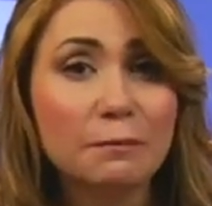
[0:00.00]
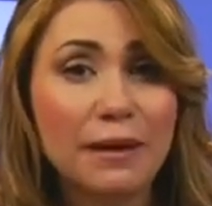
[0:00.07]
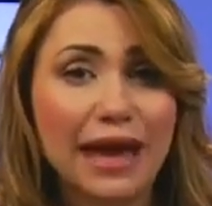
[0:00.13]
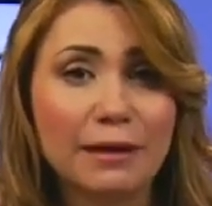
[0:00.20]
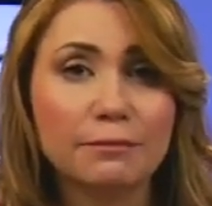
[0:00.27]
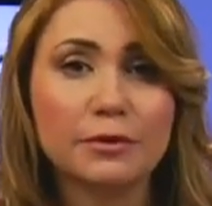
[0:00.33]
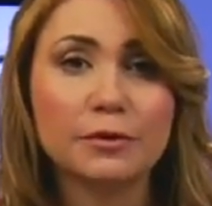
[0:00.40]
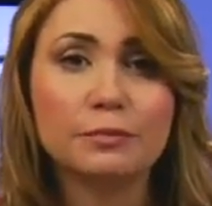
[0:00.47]

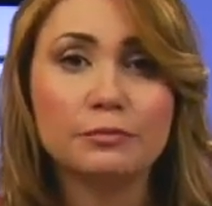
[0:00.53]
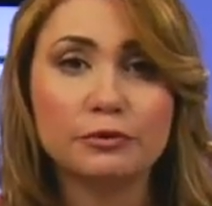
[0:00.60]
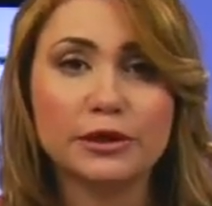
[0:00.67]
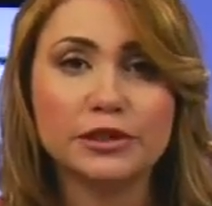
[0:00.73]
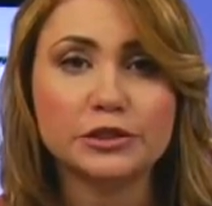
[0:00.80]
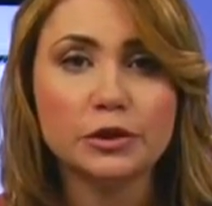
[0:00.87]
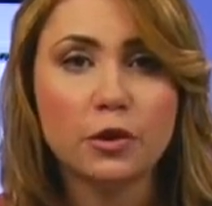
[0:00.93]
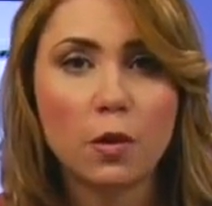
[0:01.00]
paper
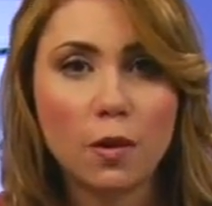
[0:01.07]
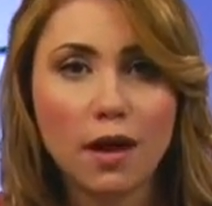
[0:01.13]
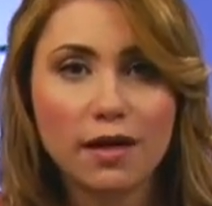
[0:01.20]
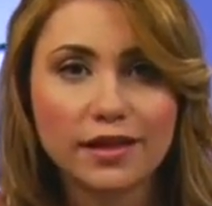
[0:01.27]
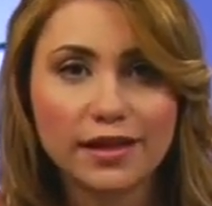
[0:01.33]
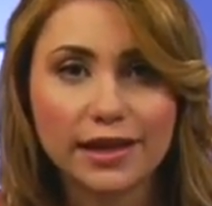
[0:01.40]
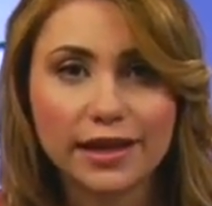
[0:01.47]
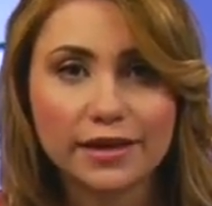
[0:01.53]
print
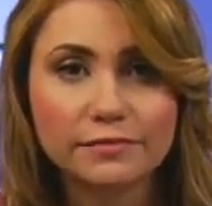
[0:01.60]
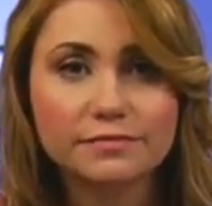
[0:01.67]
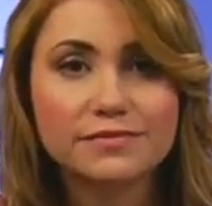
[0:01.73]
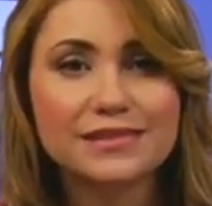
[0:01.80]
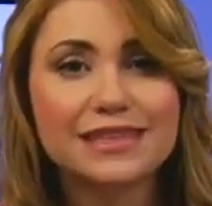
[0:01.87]
quality.